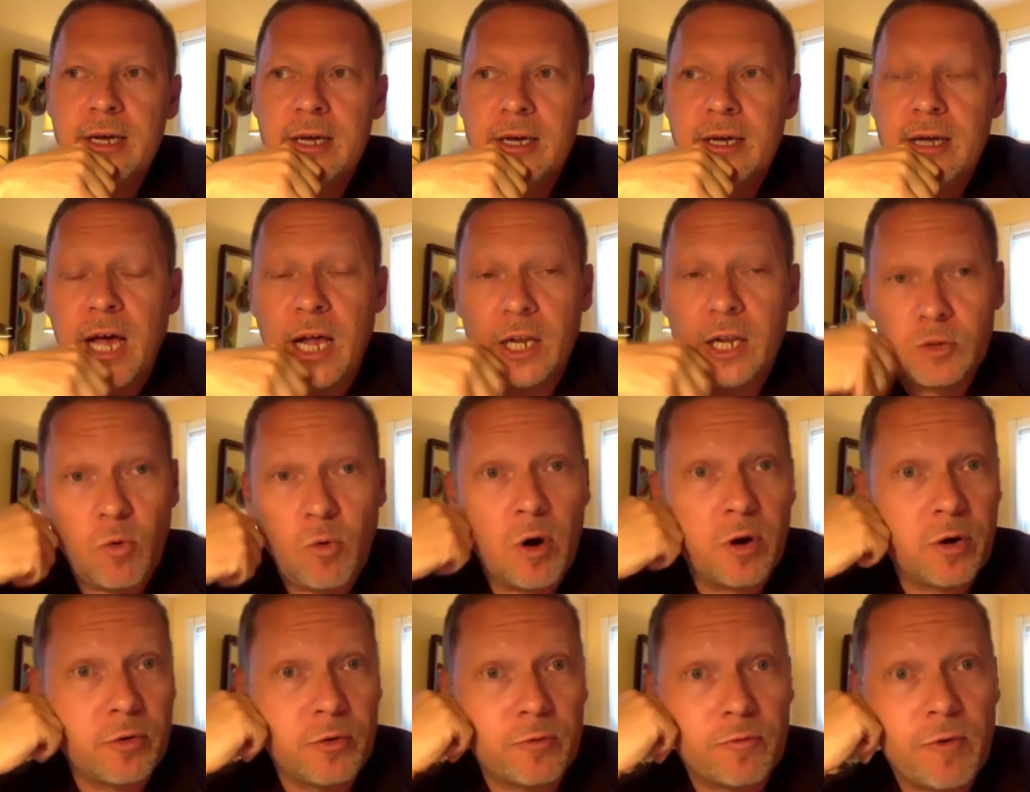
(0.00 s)
Alice
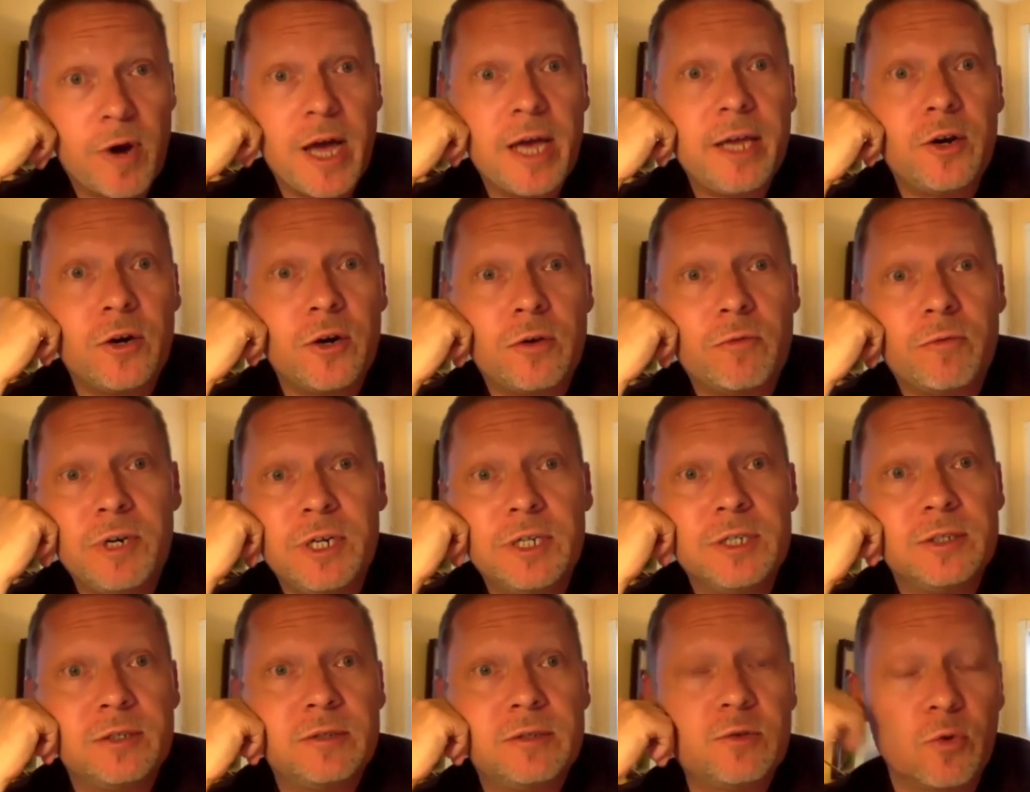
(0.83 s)
Walker, the writer,
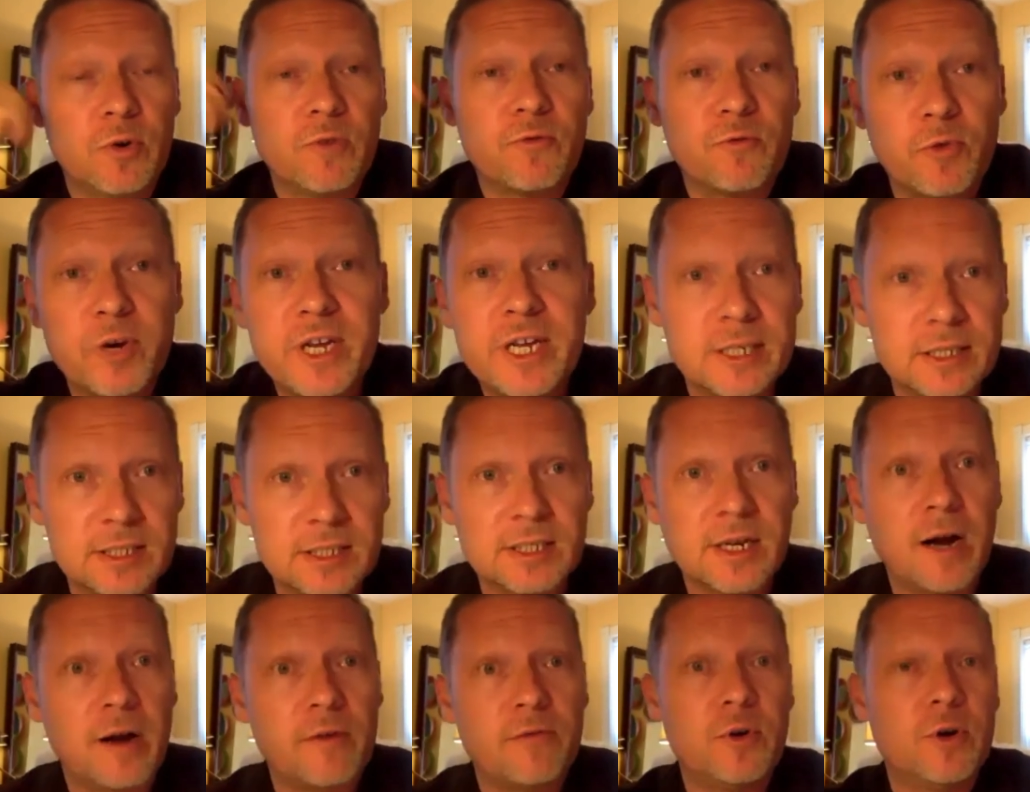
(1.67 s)
sort of
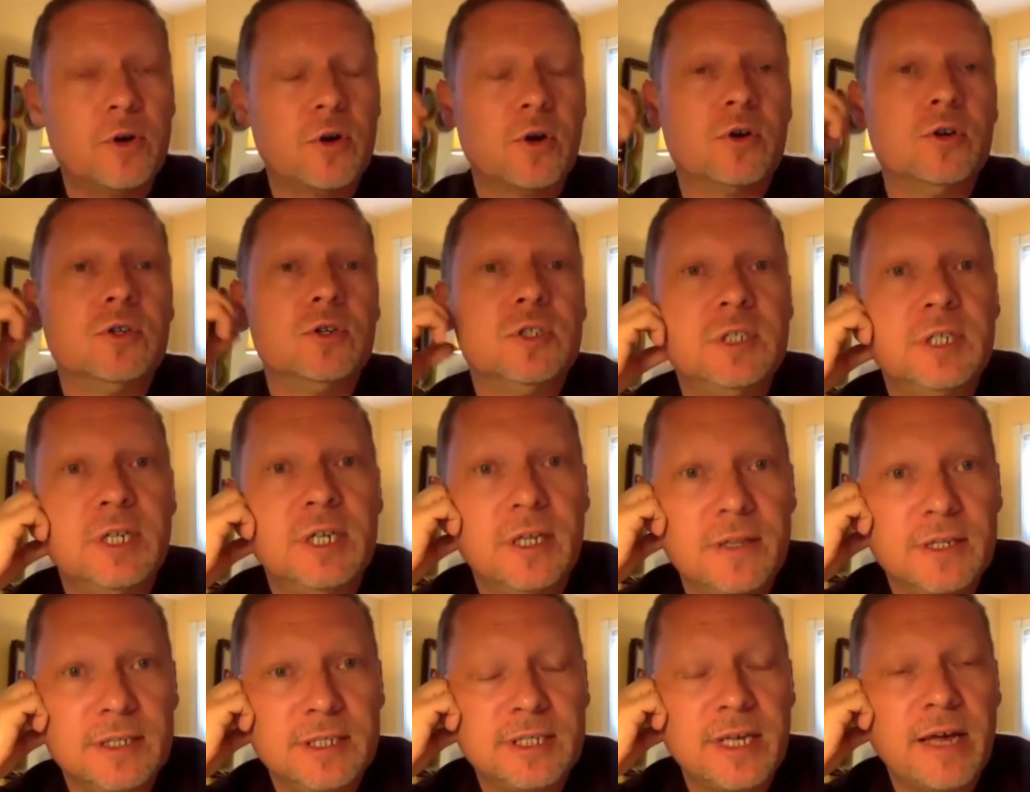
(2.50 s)
rediscovered Hurston
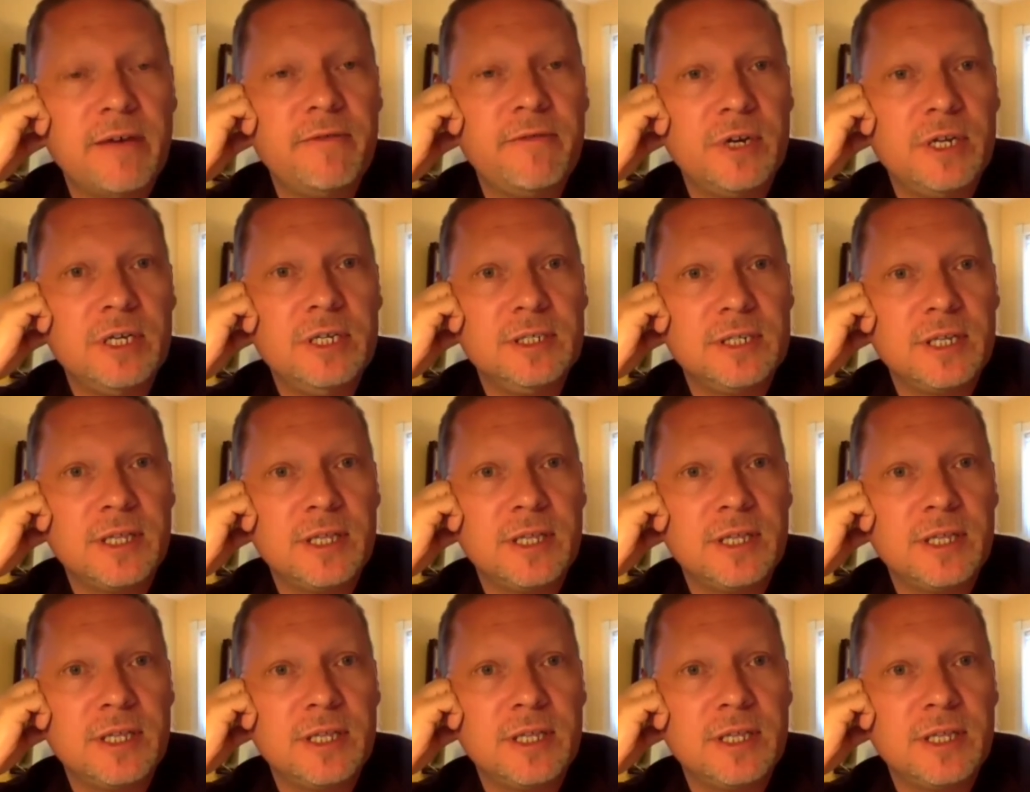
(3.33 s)
in the 70s,